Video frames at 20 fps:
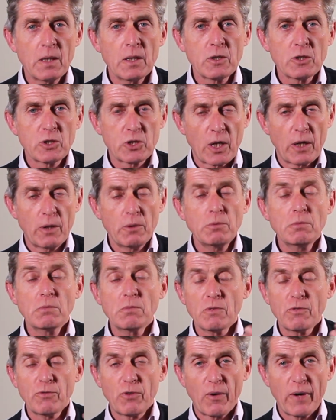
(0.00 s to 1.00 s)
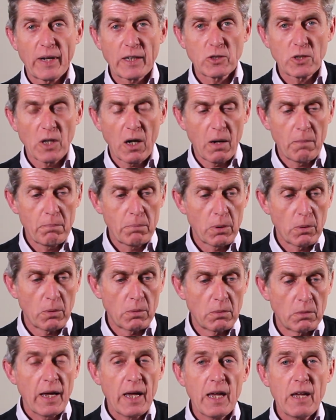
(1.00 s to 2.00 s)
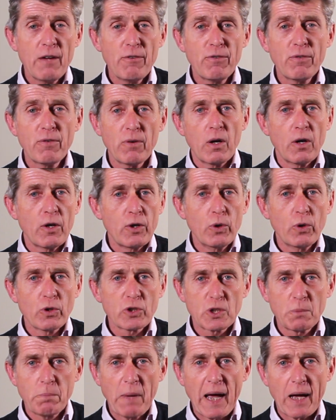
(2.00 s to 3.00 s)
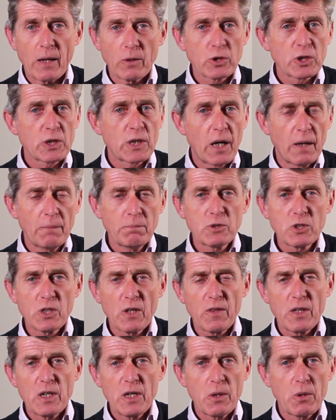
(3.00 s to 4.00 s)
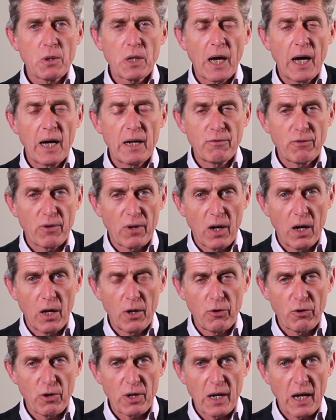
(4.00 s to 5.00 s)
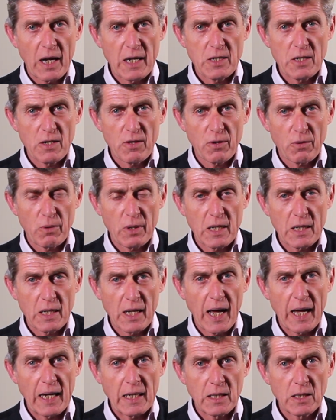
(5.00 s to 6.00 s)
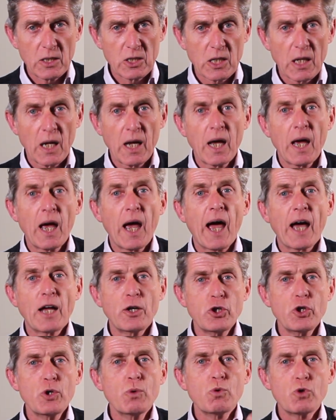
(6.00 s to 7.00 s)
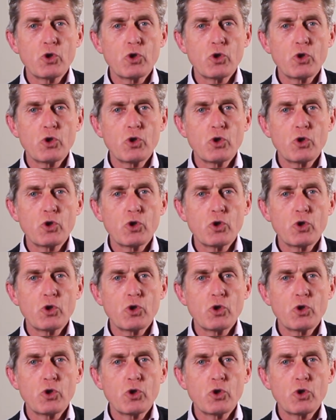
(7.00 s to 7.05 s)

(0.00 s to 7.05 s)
So, for example, if your spouse comes to the UK for 183 days and you